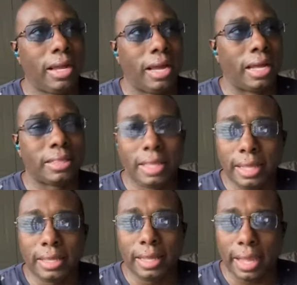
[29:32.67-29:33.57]
I
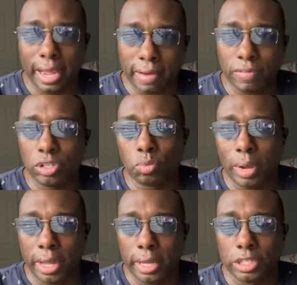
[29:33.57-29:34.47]
think the average
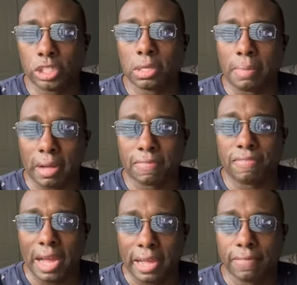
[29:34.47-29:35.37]
wage is about
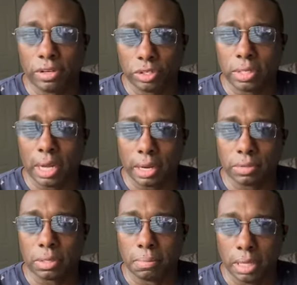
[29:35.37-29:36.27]

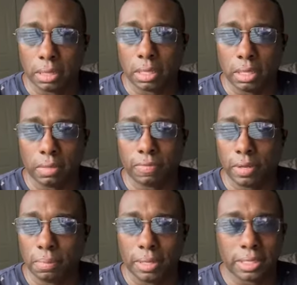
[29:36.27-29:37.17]
$500 a month in the
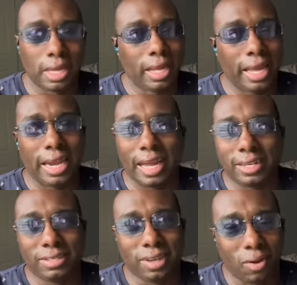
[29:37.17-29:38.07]
Philippines, and I
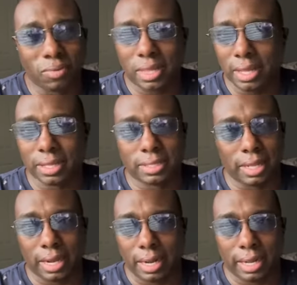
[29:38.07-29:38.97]
don't think it's
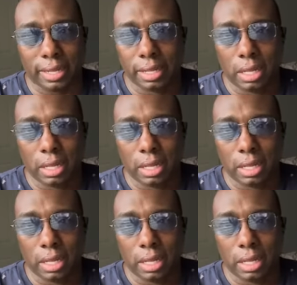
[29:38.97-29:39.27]
that high.